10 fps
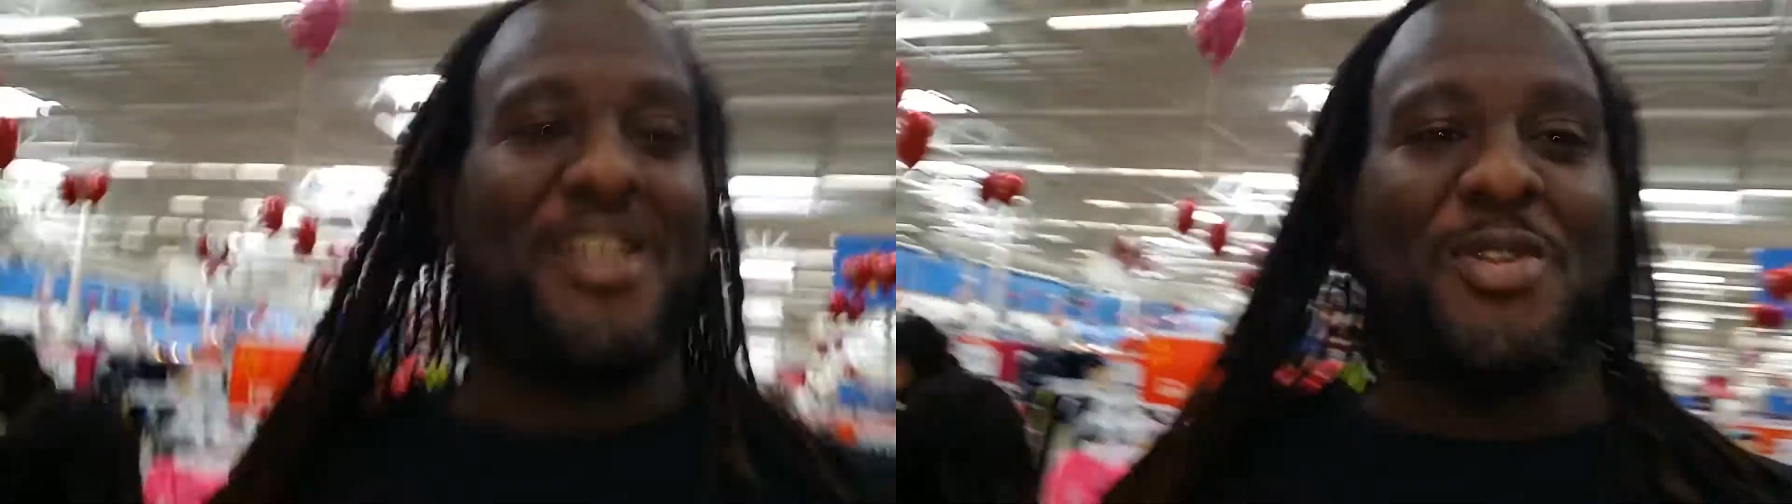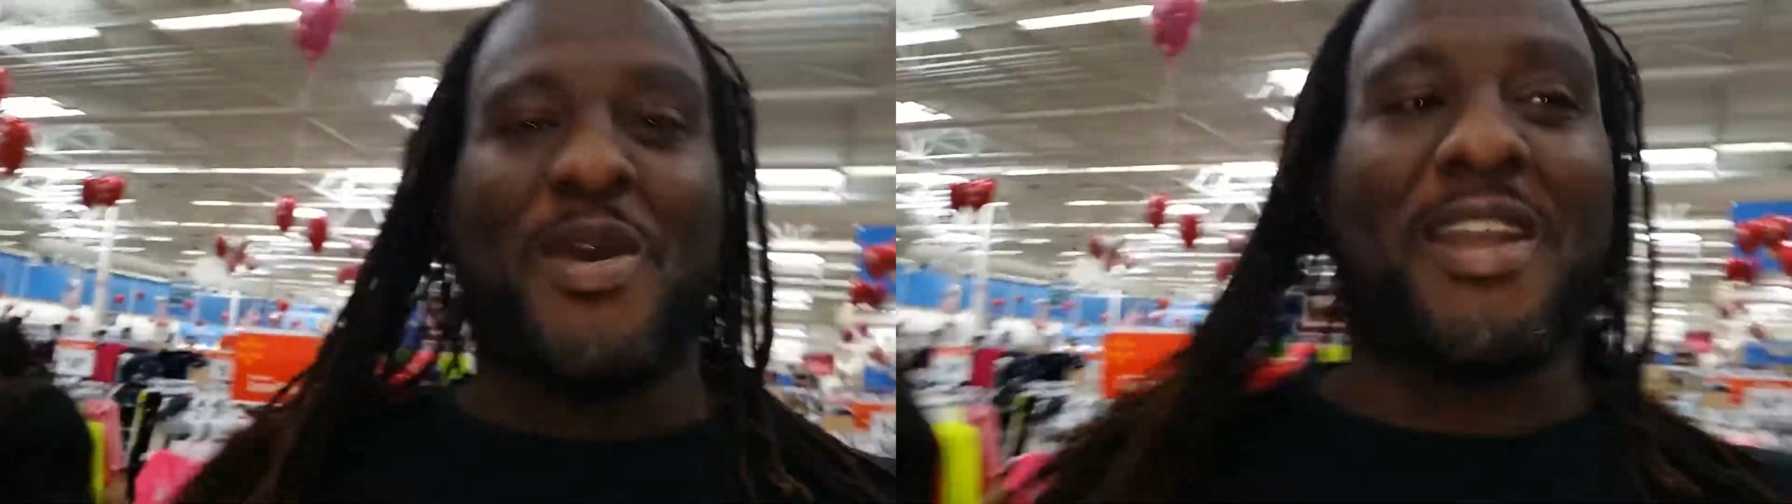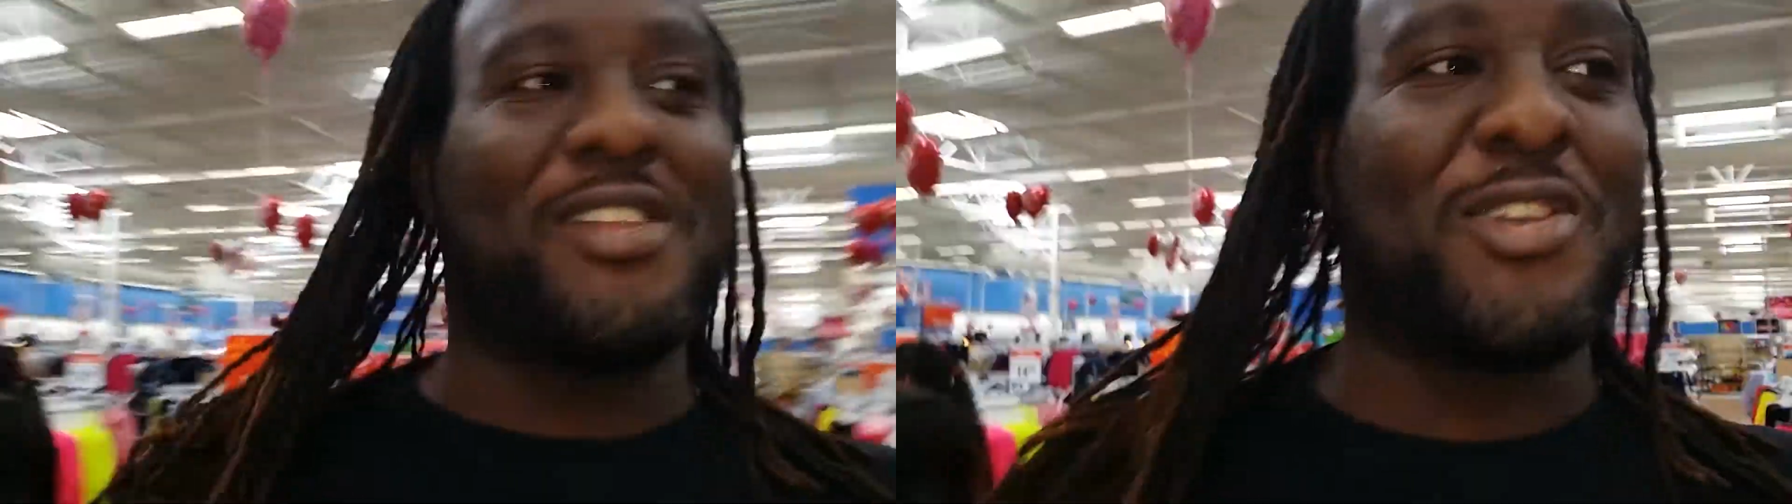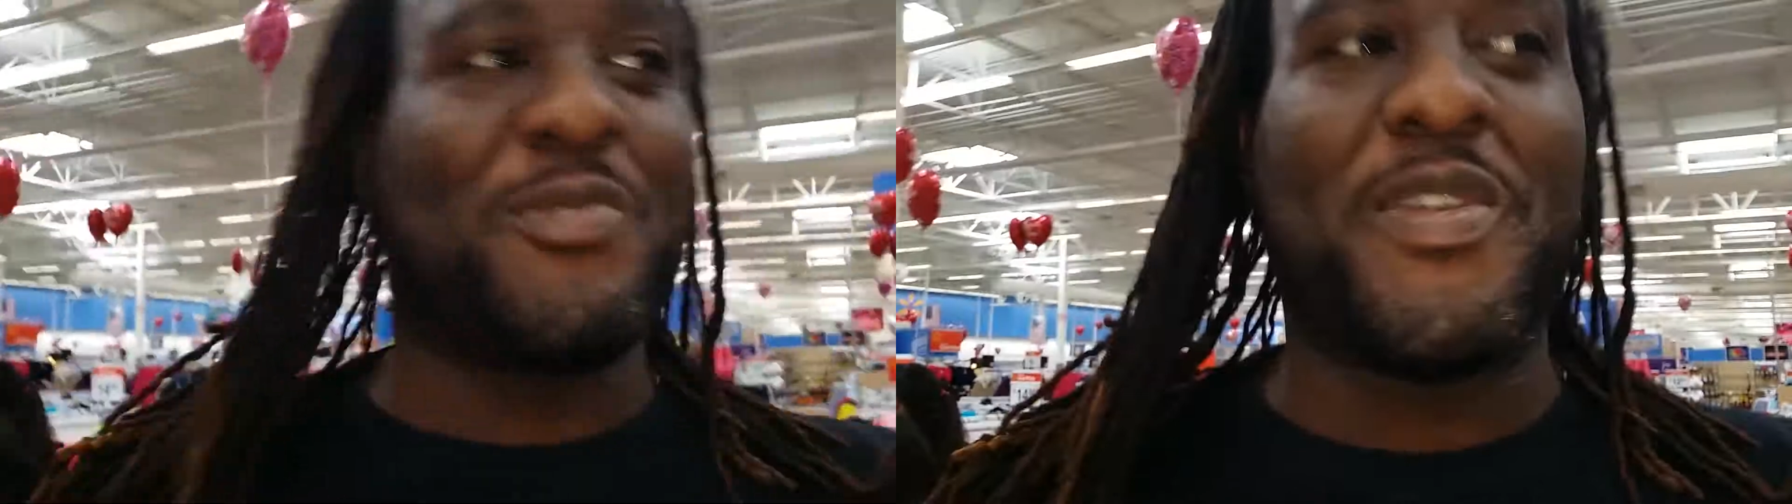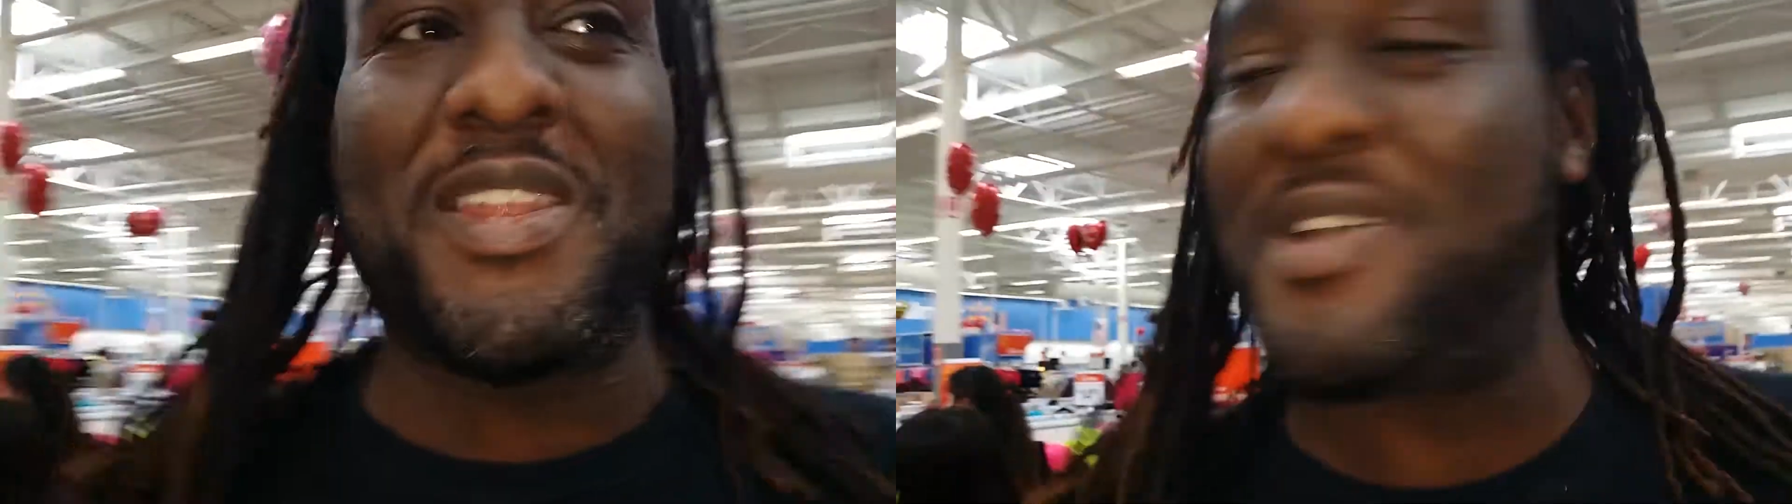you know I got to do
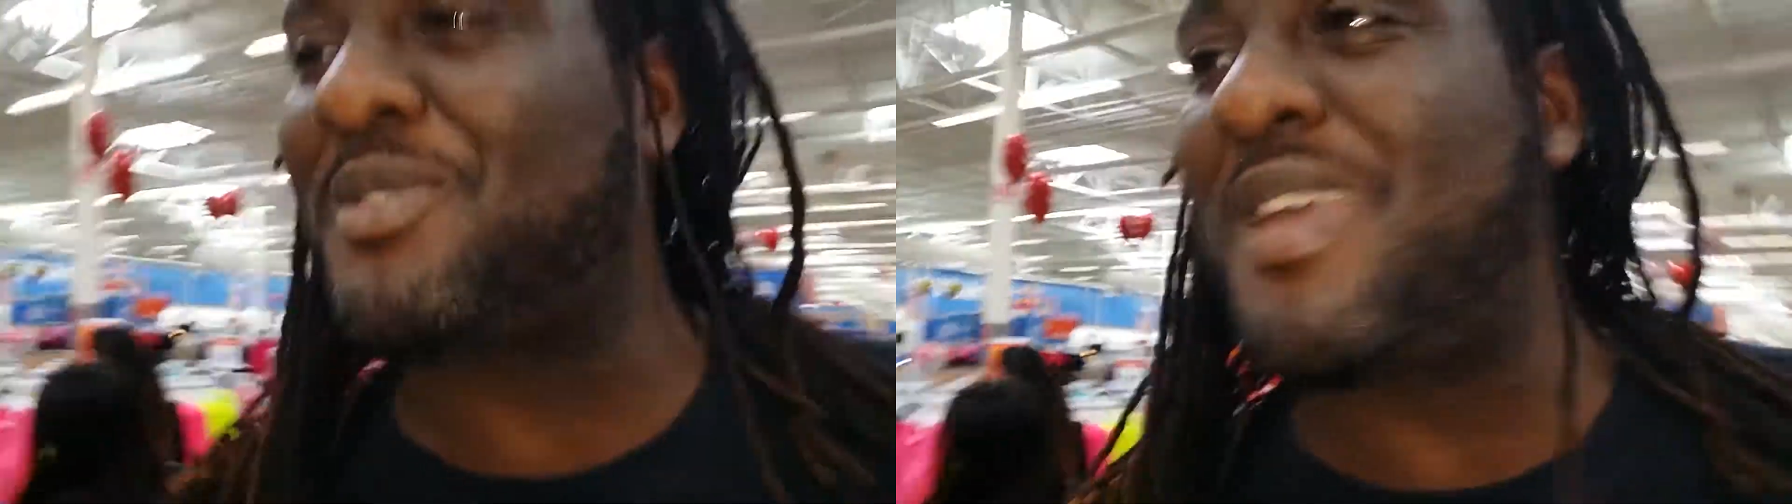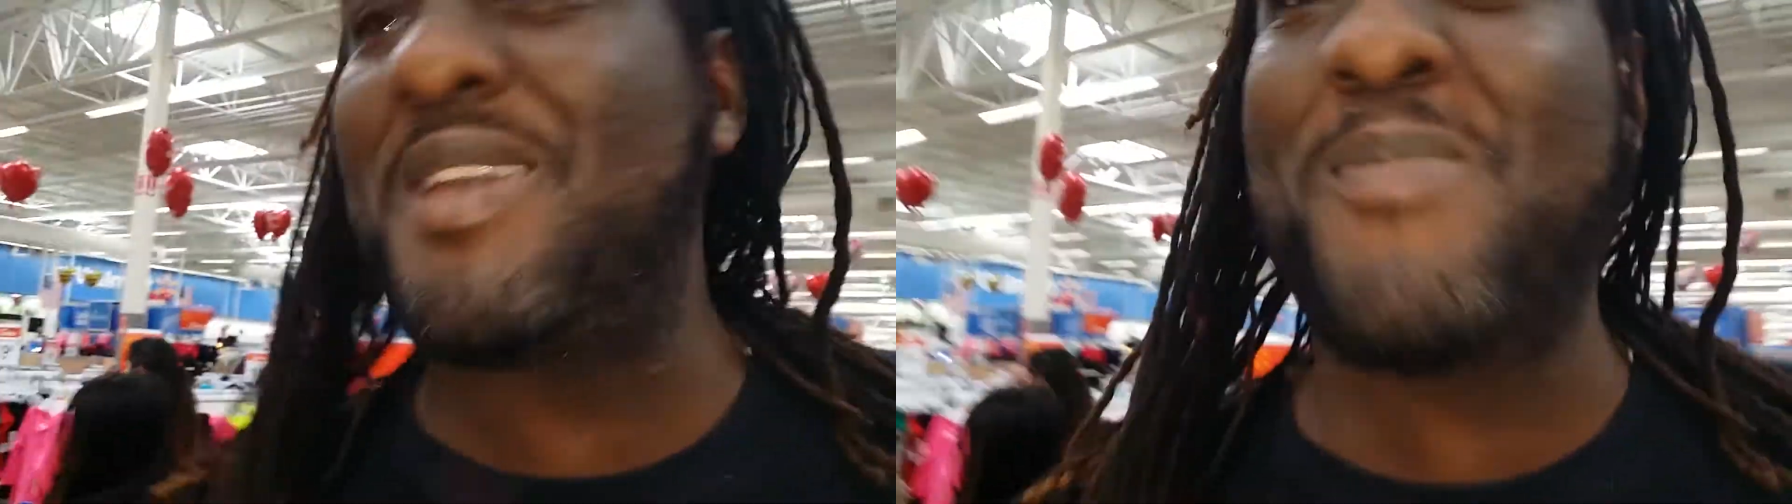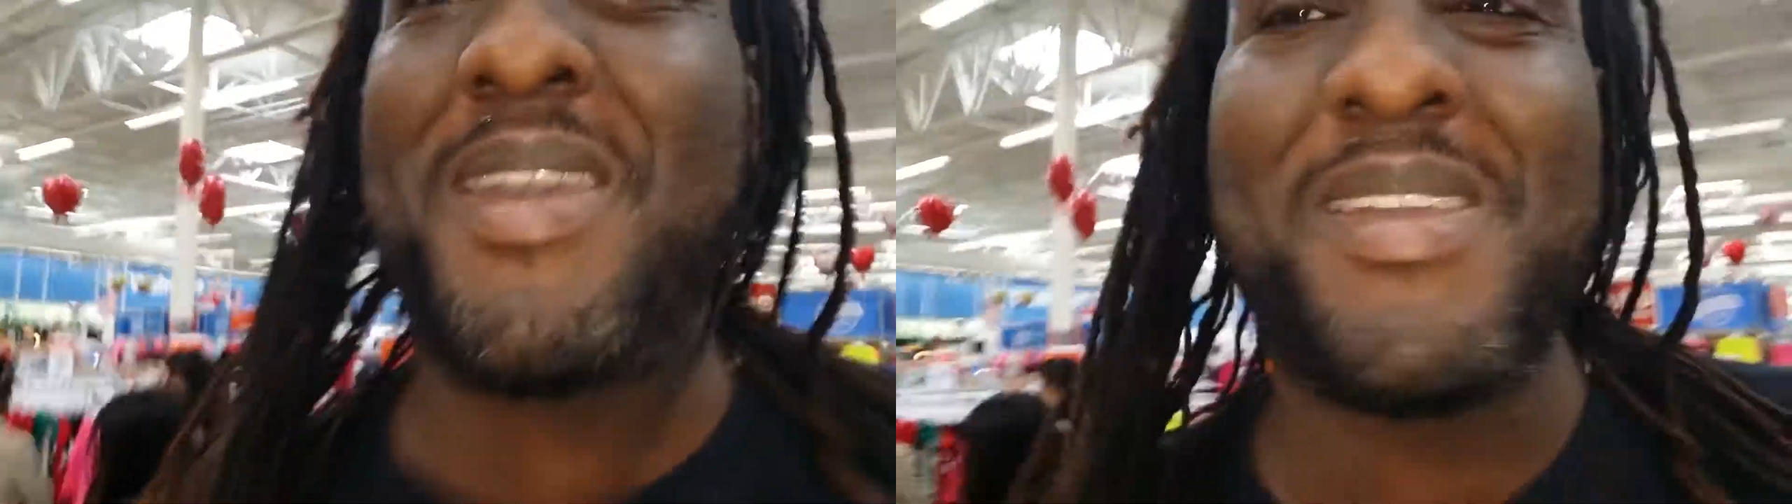the video thing, man.